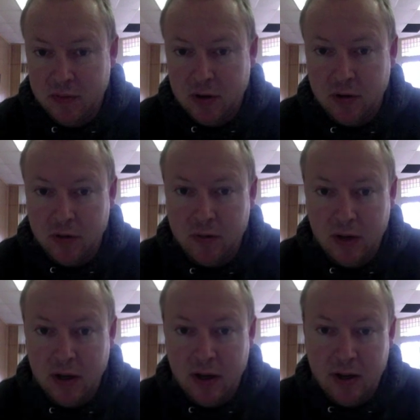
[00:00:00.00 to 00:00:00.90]
to
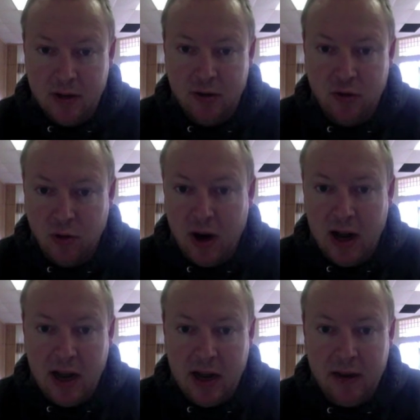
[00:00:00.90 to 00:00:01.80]

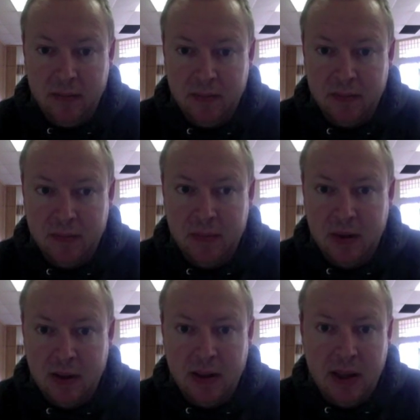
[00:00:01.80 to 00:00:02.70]
try
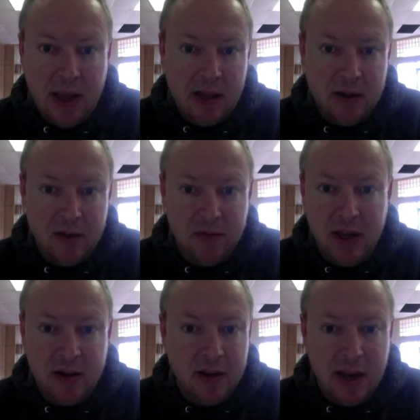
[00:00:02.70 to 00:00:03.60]
and
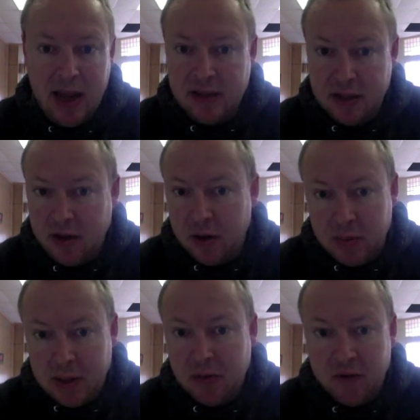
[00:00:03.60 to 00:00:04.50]
convict and execute
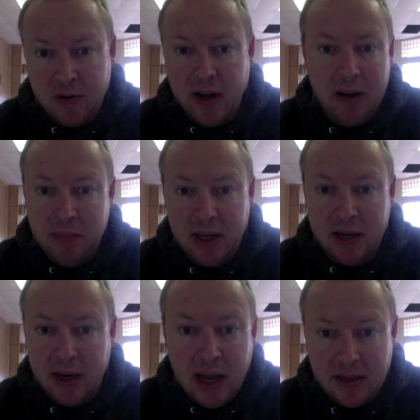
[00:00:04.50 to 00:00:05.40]
people for not
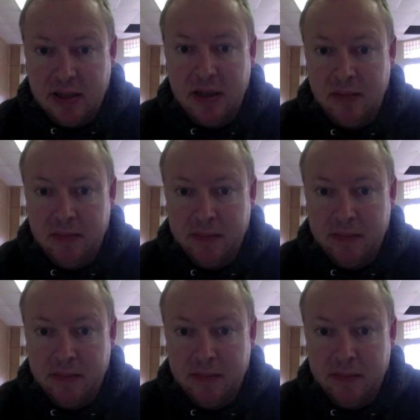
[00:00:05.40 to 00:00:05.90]
being a Nazi.